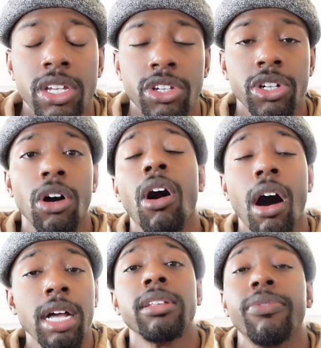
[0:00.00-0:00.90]

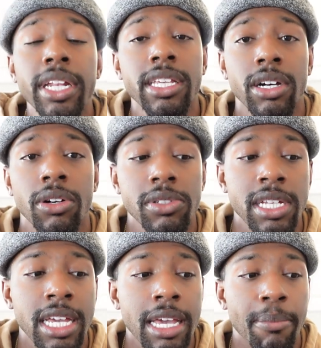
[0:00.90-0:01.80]
on the videos,
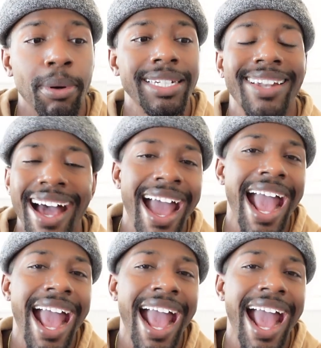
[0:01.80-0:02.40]
but not